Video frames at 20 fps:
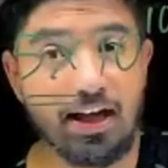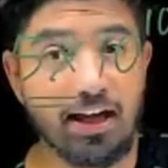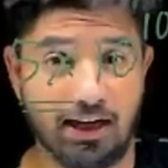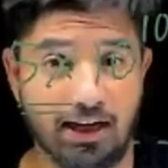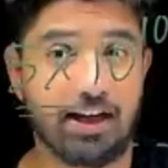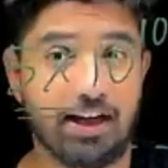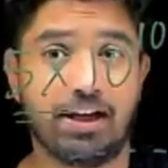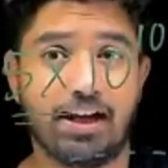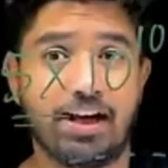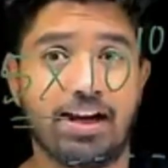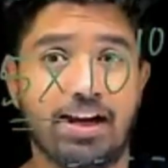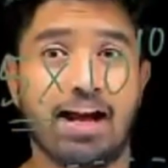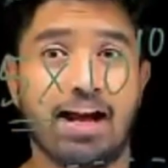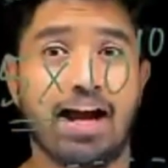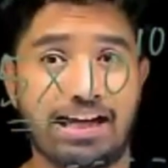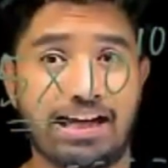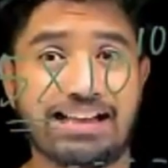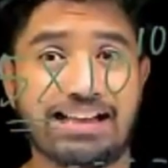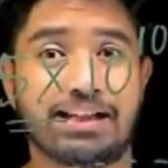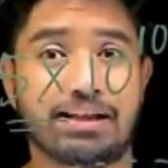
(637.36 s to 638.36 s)
in an
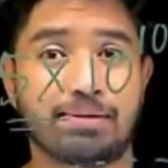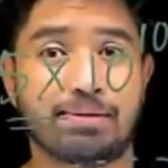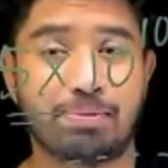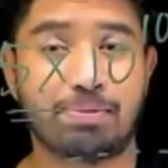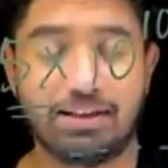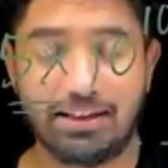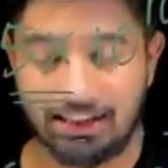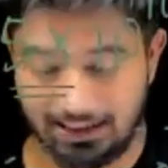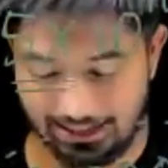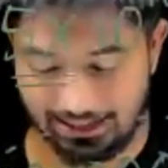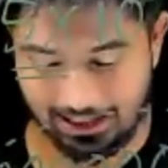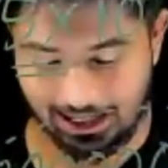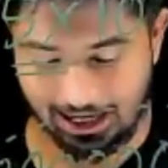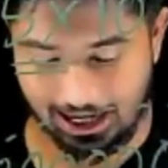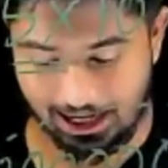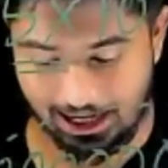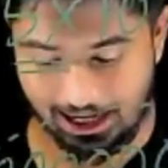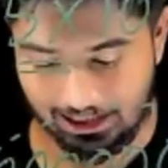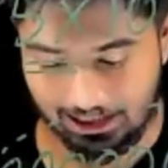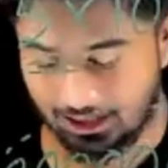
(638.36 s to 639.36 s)
IEEE
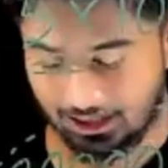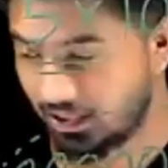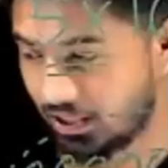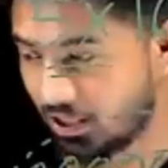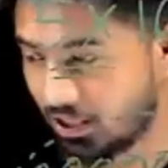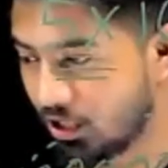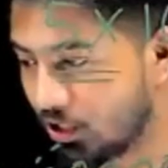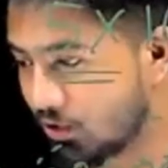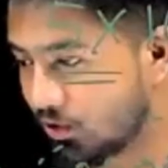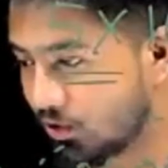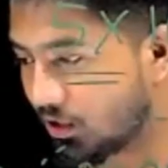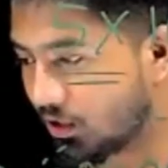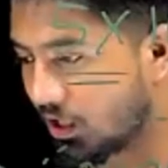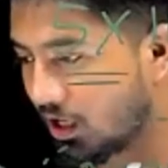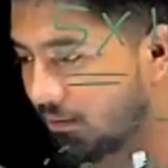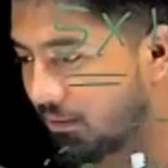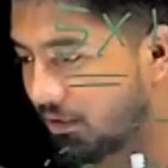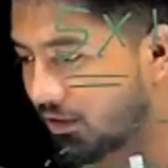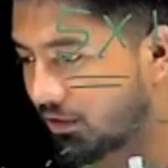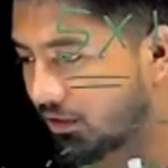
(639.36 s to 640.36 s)
standard, you
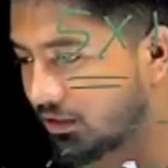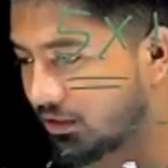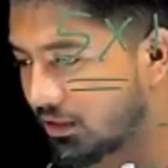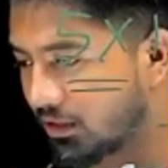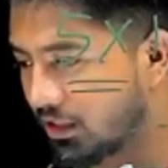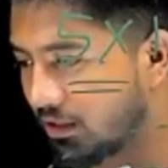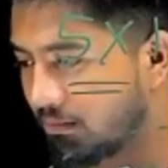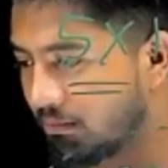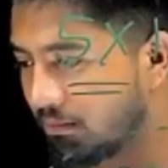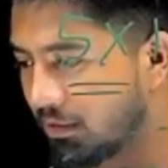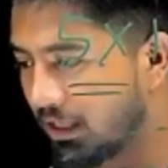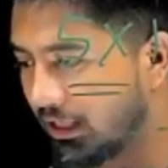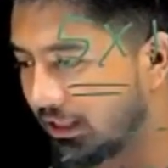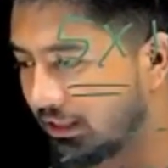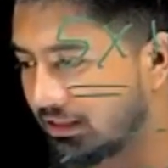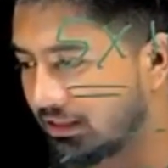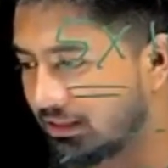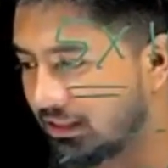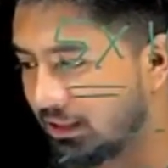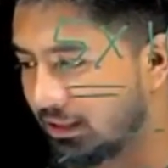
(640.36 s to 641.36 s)
come across a number like
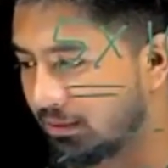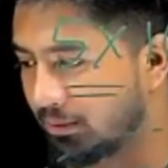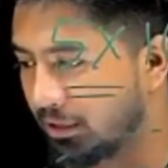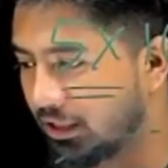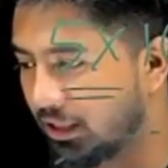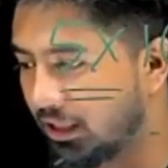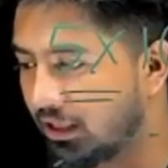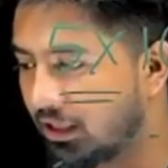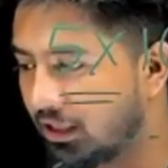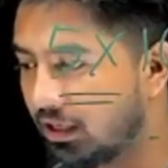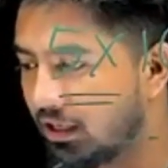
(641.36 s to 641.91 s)
this. Let me take